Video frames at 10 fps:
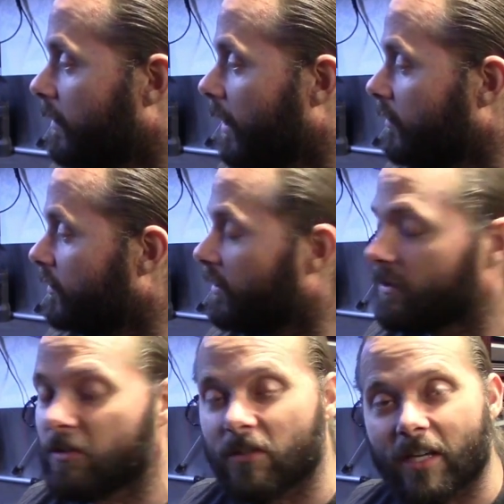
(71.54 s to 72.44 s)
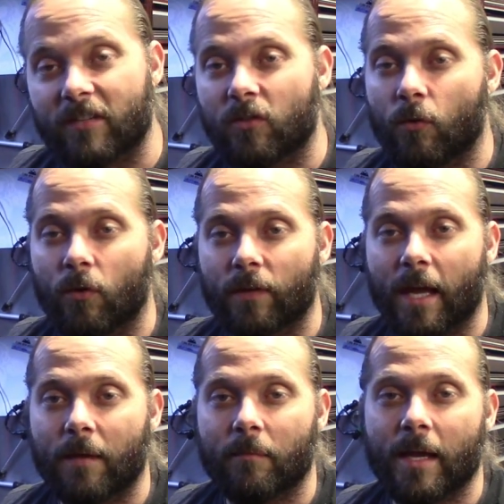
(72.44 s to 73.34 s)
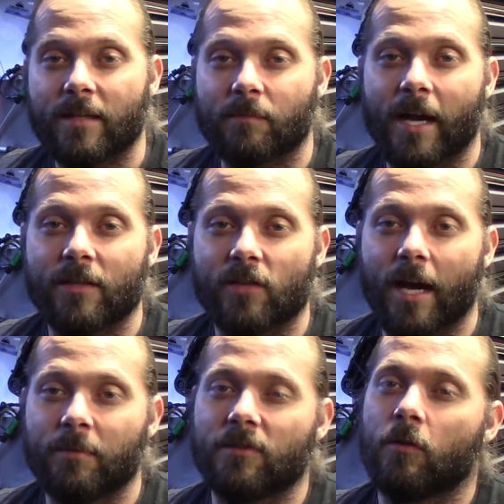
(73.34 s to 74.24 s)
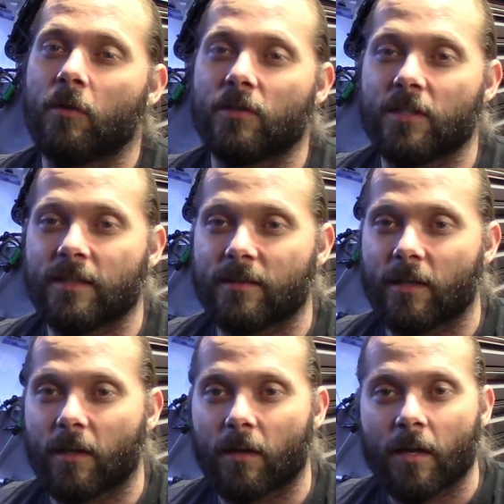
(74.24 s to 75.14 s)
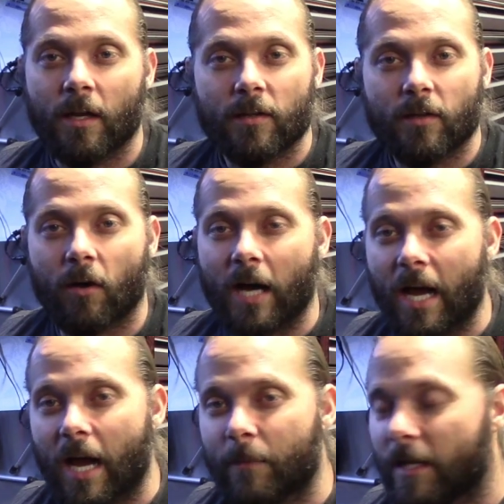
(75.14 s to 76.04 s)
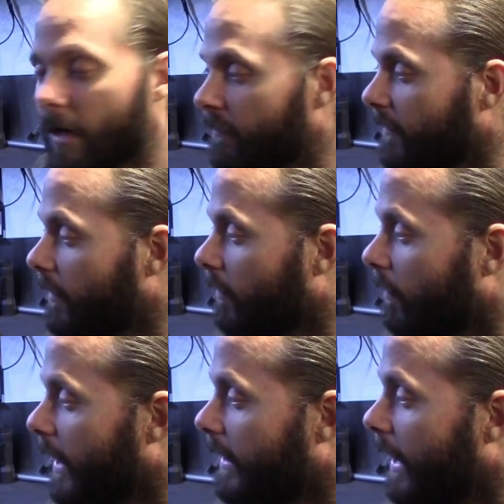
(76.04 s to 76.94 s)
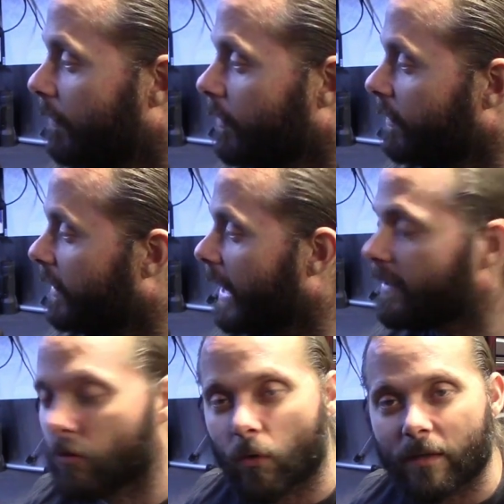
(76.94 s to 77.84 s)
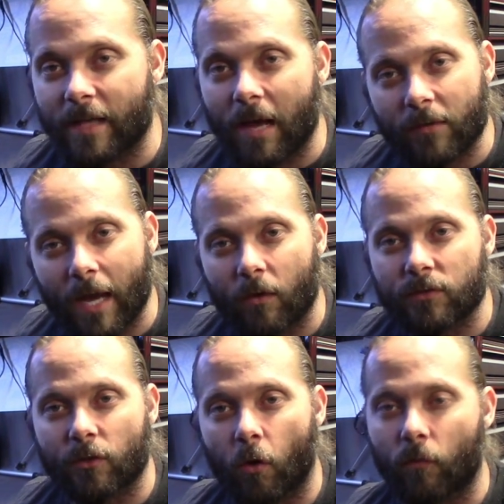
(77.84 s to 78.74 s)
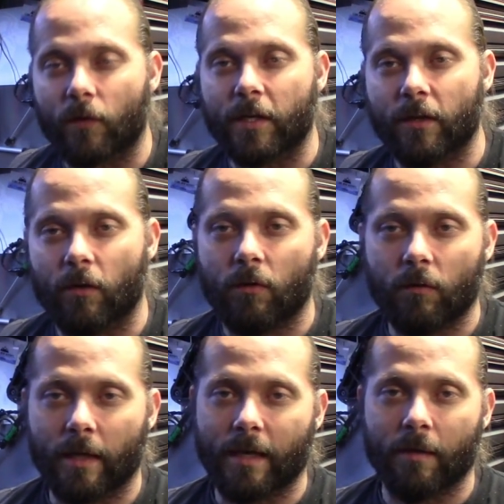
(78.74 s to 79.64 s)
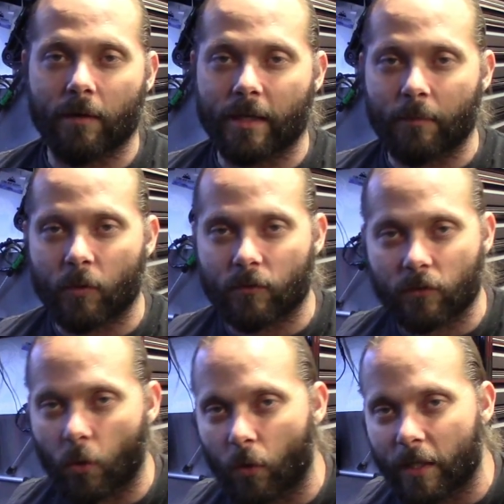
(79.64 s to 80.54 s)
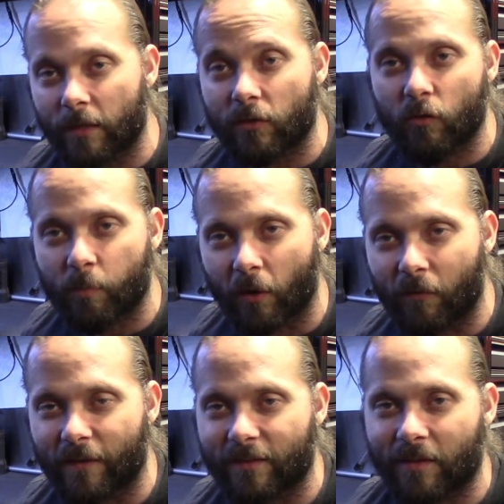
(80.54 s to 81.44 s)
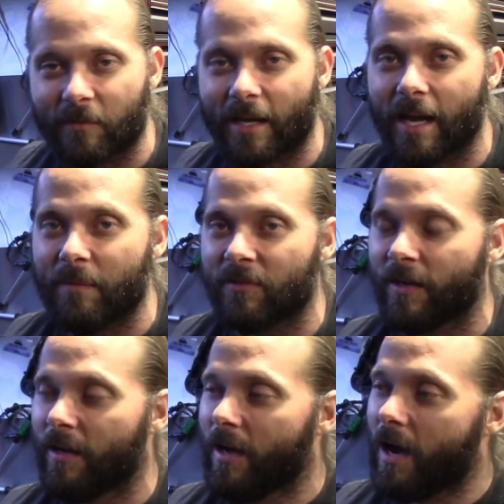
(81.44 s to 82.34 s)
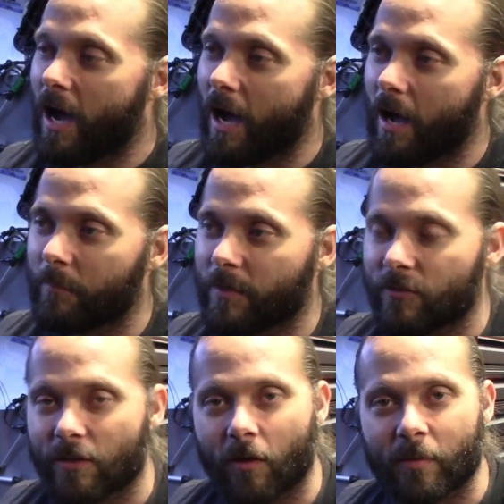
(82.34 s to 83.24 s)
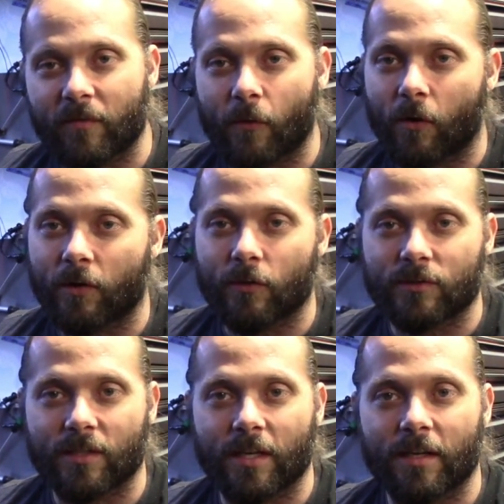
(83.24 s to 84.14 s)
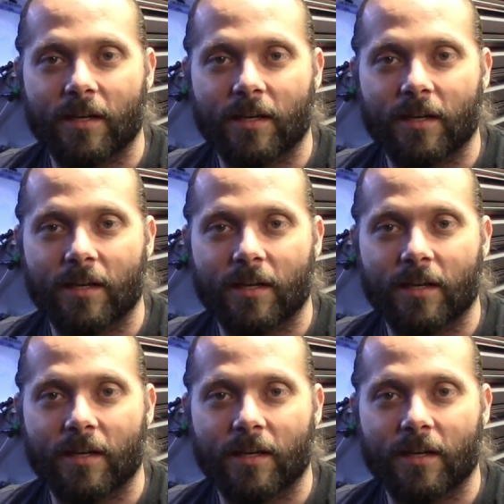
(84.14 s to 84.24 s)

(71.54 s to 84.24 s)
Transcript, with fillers: just a slick tool that makes my job so much easier. You know, I, I mean, I feel like everything I torque down now is an overkill. Like, I, like I'm torquing it too perfect sometimes. Because um, you know, before using